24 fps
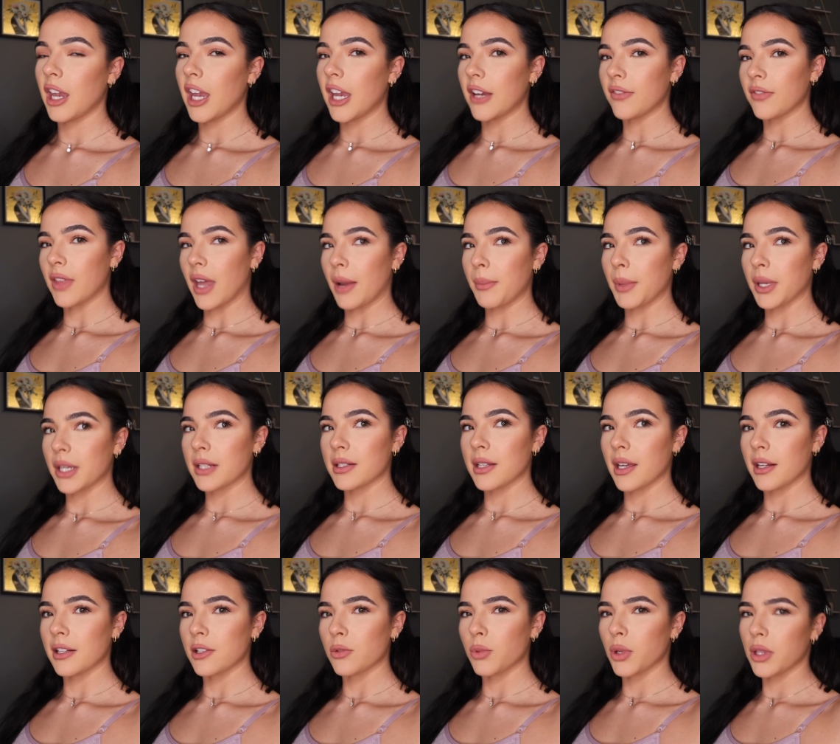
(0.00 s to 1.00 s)
if that makes
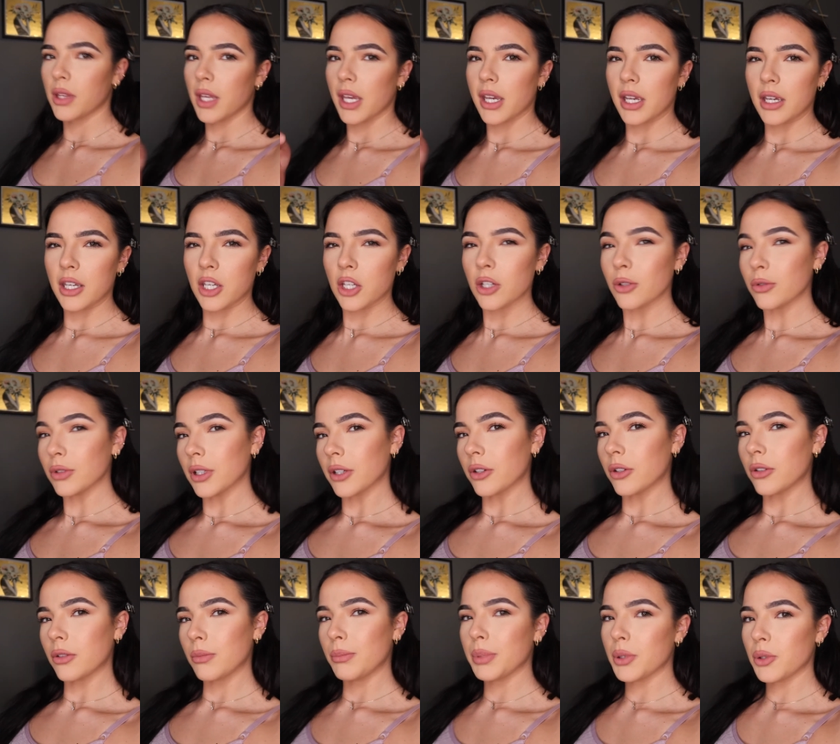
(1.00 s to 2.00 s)
sense, with like cute
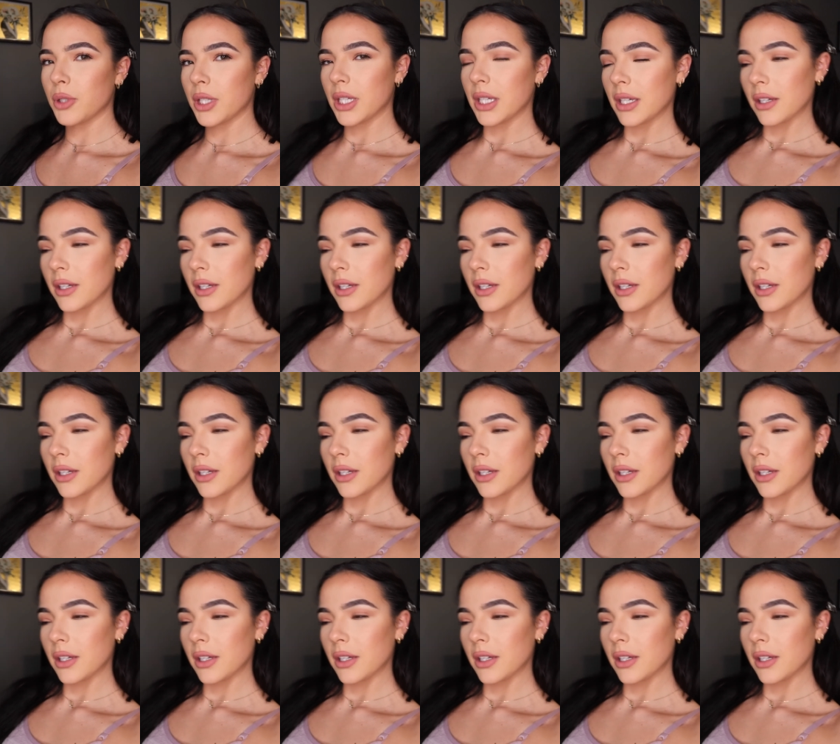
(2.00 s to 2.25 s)
little booty